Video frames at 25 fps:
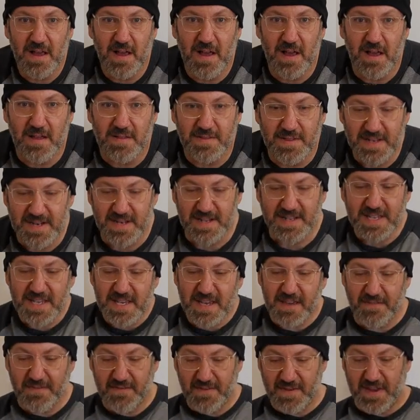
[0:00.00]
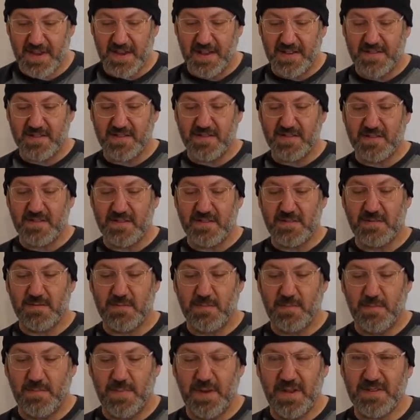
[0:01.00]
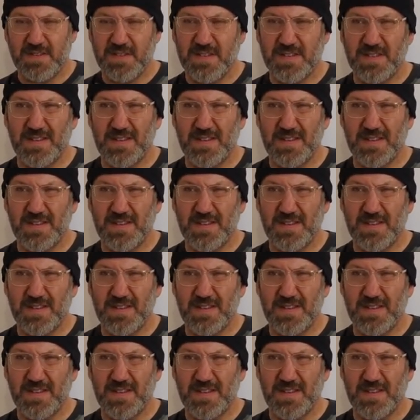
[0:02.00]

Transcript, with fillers: uh, little TVs built